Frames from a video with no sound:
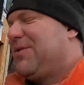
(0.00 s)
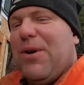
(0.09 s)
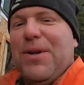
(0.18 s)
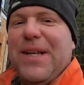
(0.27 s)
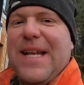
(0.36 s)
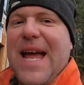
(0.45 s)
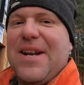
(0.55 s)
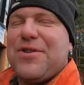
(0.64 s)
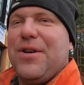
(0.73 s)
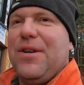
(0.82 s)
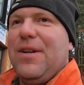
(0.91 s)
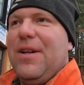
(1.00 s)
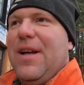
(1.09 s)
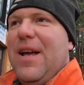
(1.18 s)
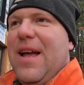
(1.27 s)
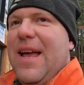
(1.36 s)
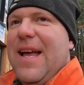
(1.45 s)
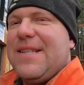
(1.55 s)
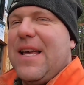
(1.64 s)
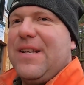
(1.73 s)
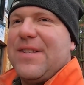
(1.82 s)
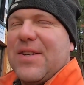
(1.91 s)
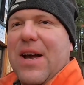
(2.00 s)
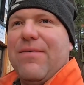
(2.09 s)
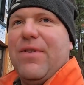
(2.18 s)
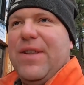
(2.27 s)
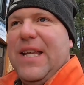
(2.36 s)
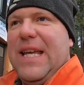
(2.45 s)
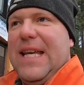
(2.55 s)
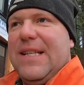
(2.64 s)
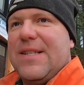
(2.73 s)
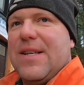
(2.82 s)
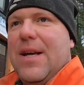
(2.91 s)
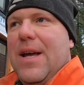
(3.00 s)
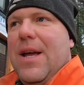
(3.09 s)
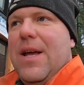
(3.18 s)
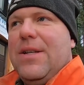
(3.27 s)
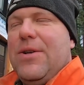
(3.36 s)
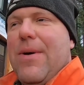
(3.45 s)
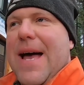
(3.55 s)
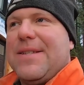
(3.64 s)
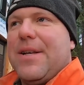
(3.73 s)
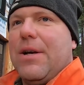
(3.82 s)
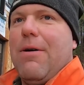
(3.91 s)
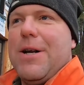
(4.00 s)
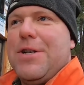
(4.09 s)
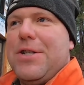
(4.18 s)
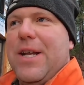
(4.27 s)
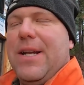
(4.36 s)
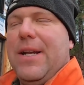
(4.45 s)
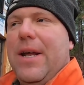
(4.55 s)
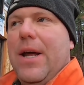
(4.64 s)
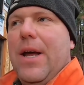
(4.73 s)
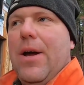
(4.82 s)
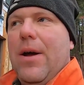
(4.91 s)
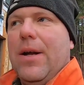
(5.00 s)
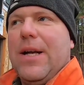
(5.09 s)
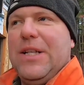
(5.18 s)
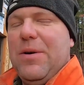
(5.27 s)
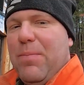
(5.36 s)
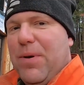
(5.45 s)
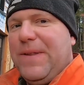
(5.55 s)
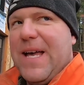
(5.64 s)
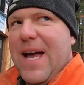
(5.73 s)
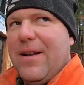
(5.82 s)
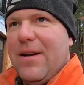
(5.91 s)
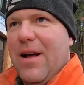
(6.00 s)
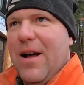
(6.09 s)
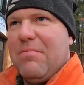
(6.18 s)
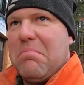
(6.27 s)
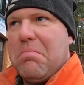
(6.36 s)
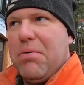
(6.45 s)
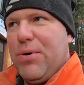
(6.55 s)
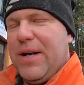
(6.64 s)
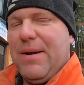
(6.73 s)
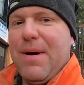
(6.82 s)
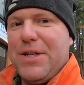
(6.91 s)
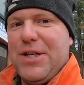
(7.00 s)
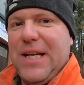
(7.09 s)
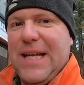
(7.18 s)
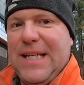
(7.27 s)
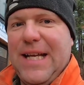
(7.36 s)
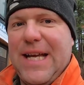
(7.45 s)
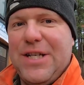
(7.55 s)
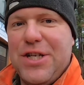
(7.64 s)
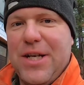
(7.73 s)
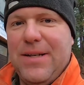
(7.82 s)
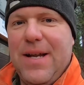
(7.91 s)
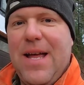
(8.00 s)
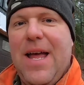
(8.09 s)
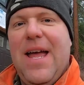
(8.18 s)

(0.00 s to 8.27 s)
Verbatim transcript: It was only natural as I discovered these to ask the question, can you put that on pretty much any engine?